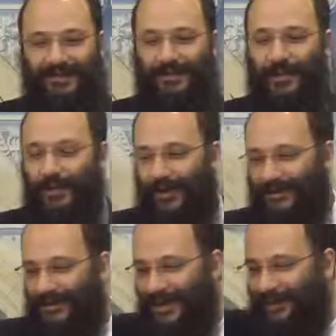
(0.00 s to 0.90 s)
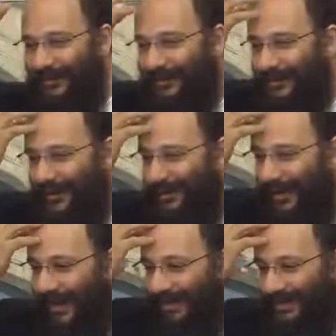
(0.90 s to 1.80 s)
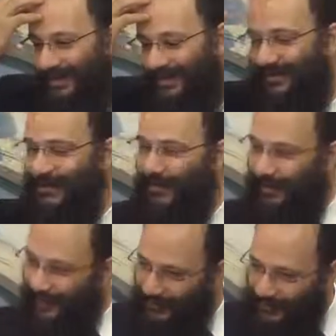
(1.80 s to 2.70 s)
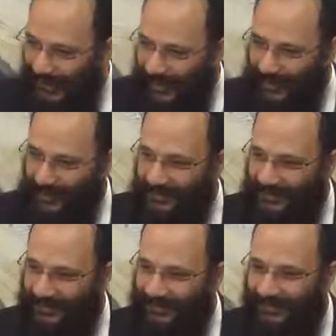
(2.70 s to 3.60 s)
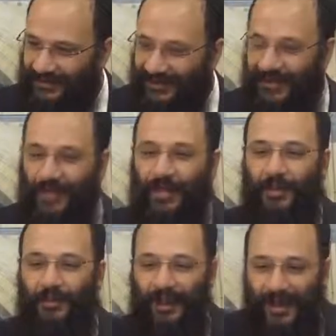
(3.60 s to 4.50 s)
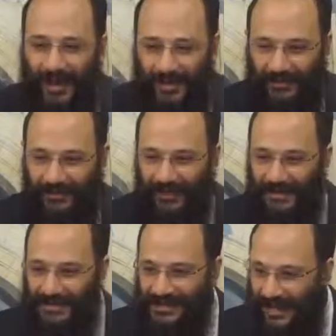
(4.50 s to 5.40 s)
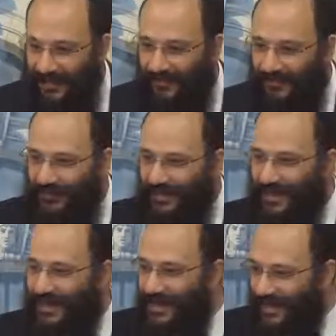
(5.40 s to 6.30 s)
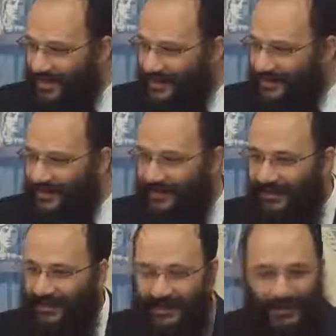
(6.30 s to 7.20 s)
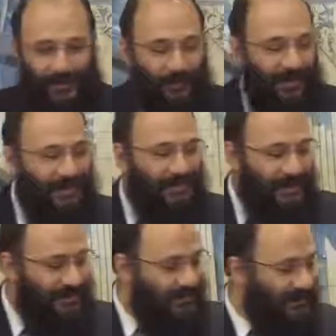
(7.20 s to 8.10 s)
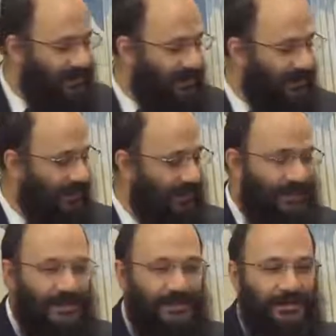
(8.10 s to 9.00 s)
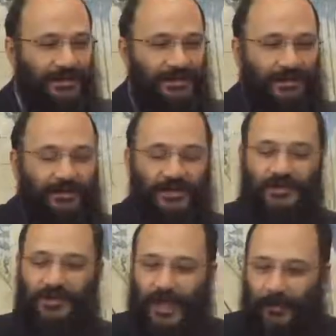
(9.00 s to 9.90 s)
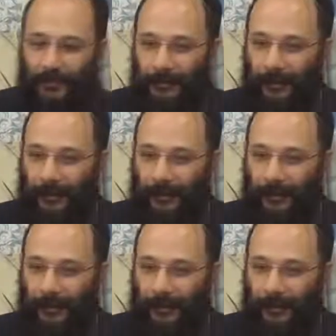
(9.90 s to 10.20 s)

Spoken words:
We want to be able to bring mind over matter. The mind itself is, you know what it says? It says in the Mishnah.